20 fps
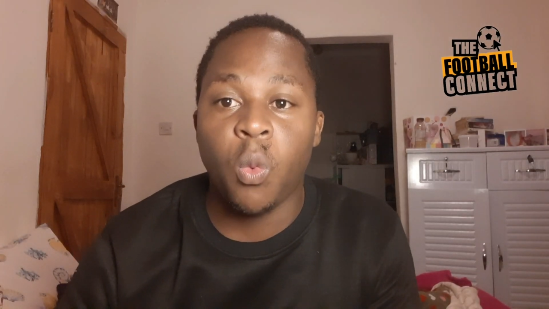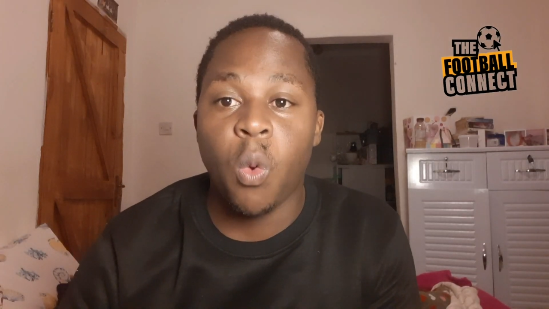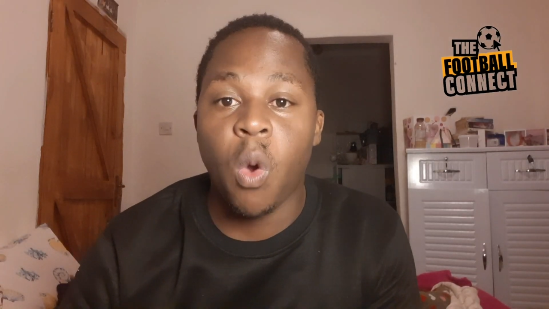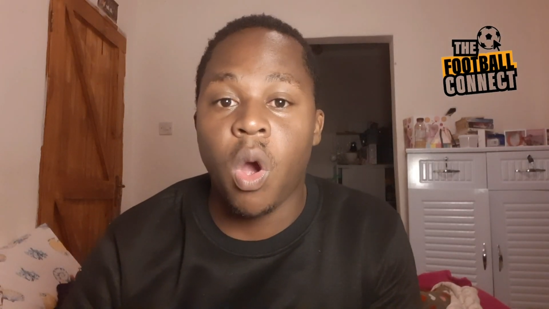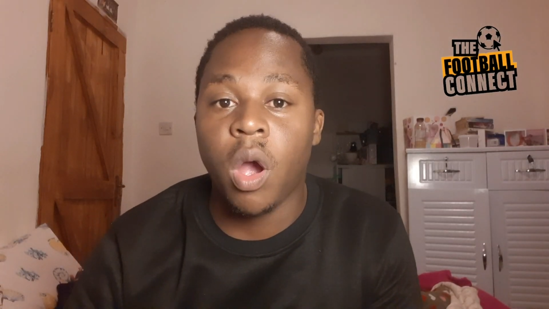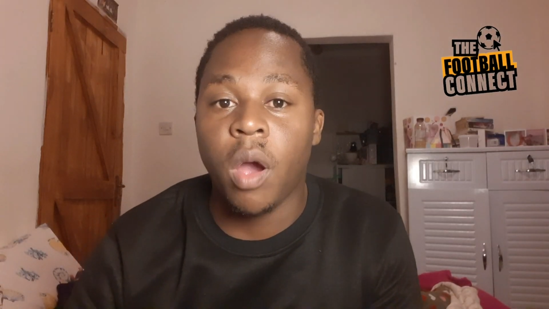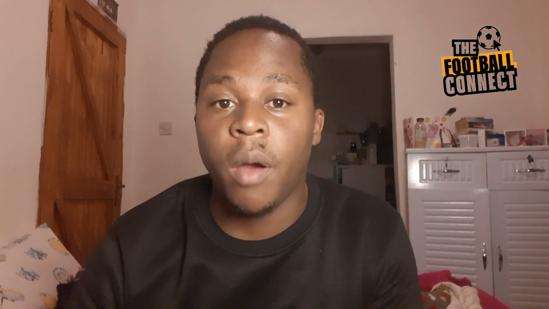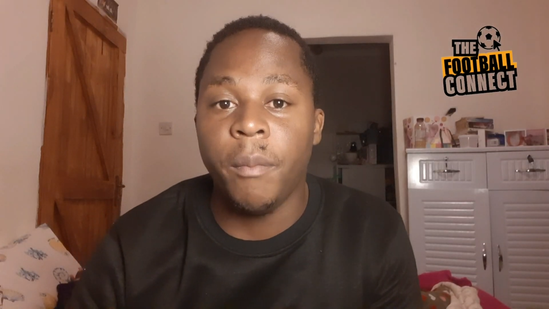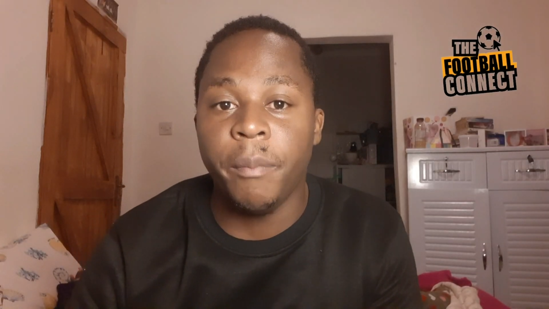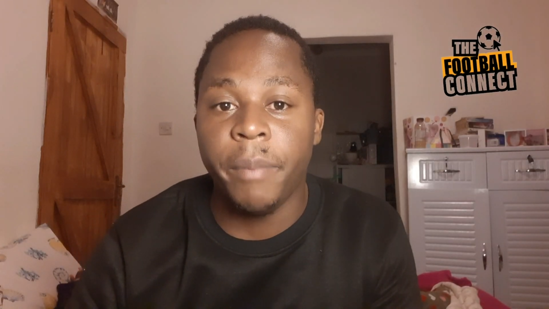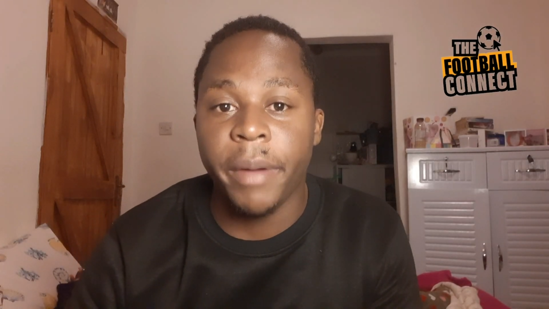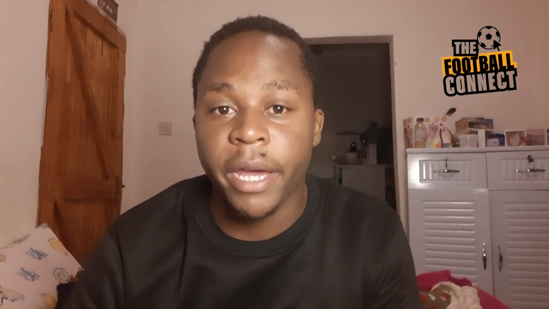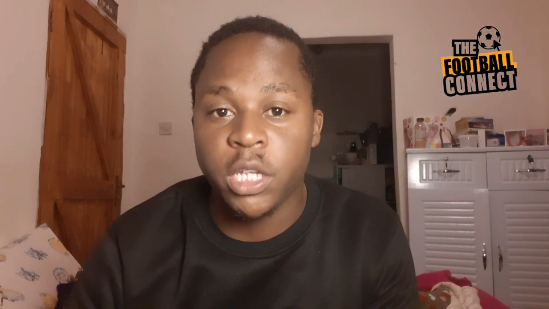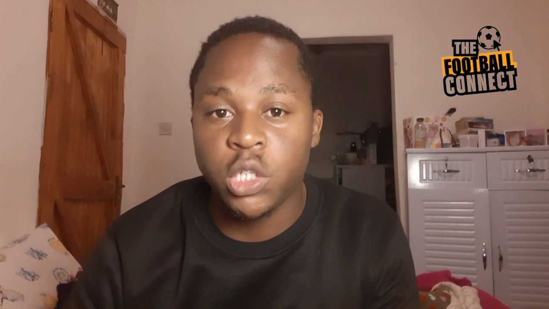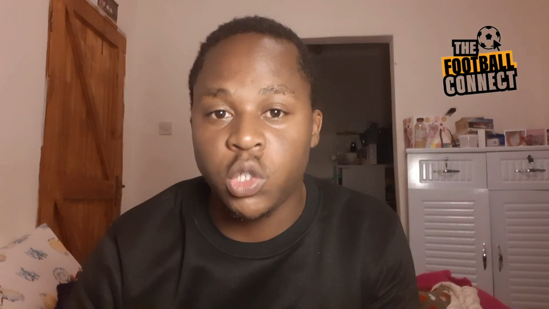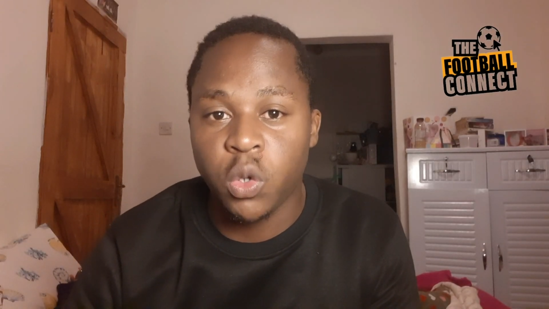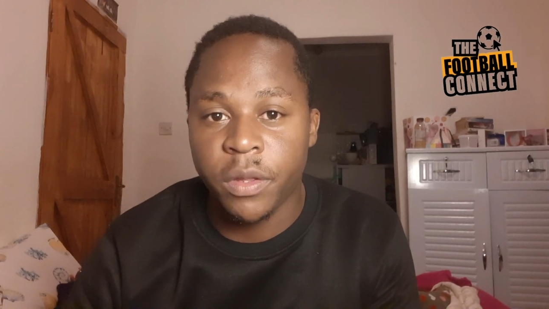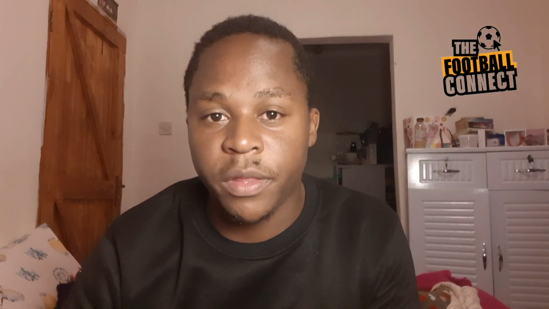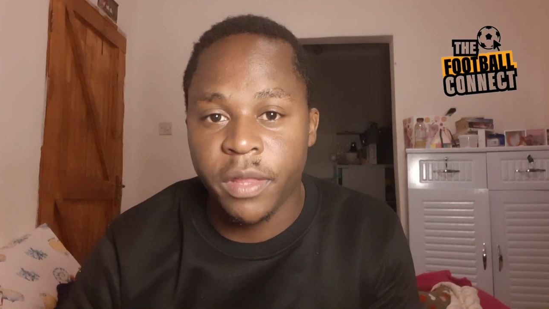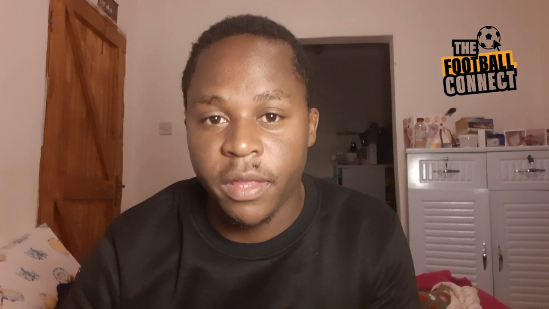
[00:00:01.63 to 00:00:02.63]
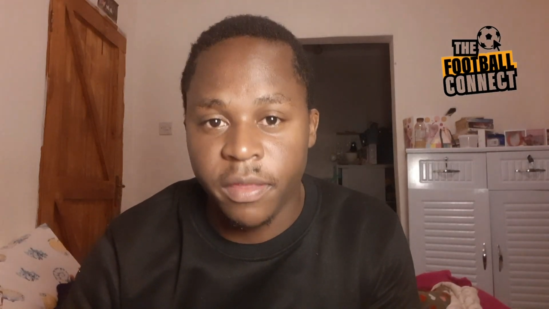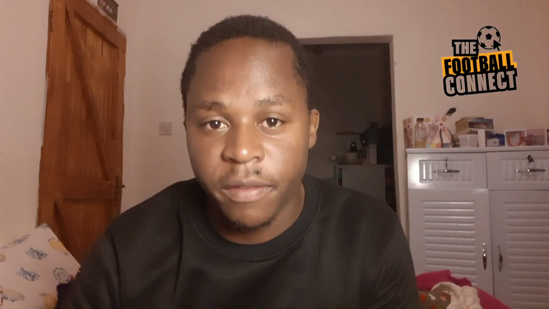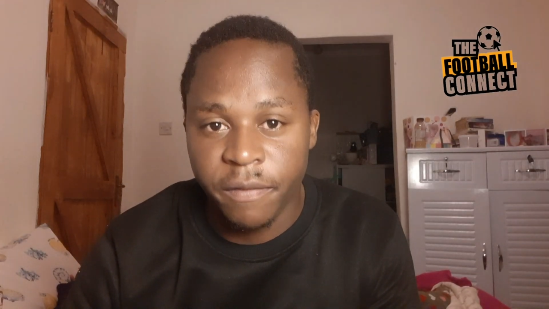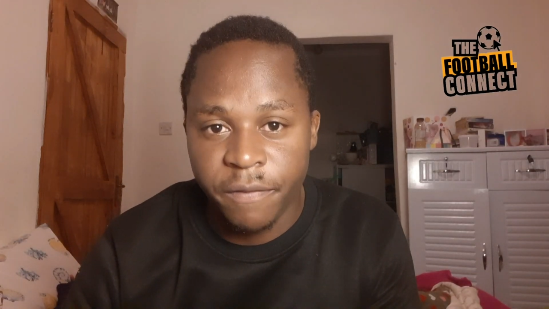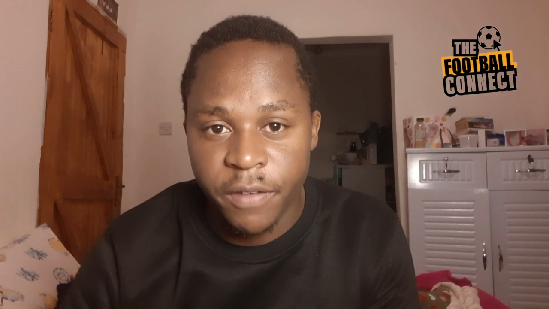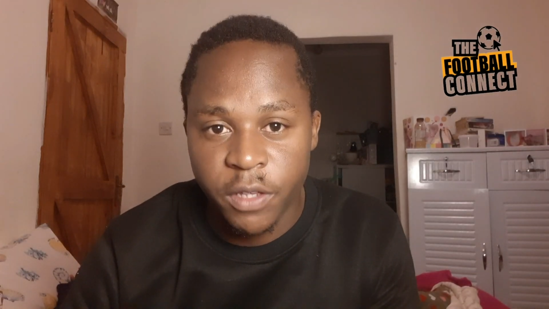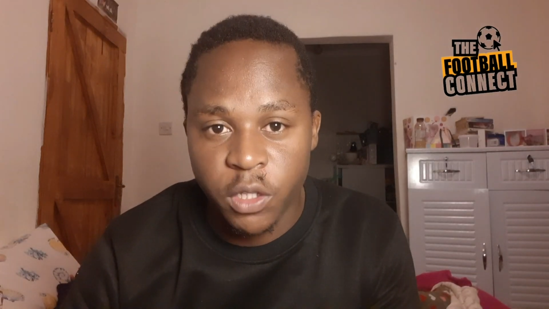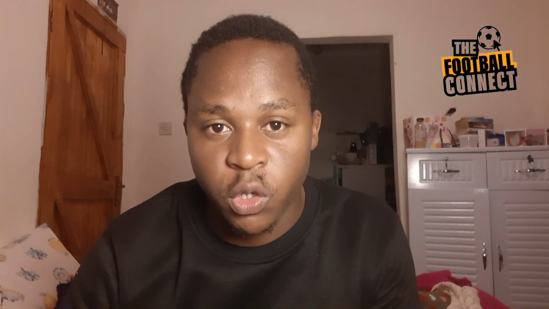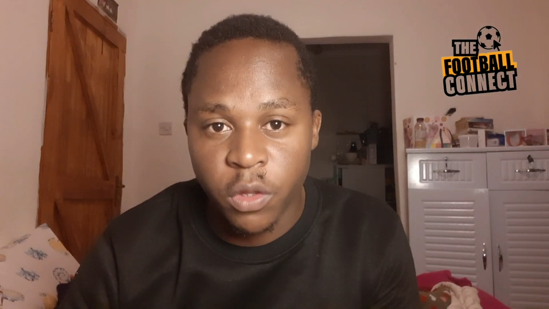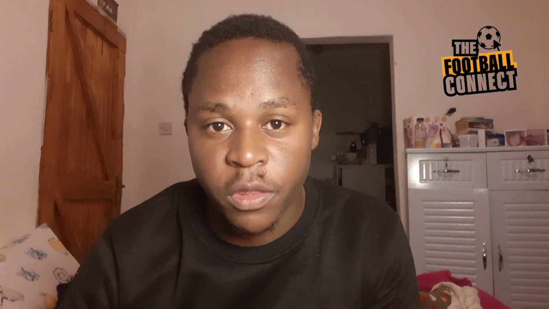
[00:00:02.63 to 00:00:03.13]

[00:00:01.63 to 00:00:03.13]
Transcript: welcome back to another video.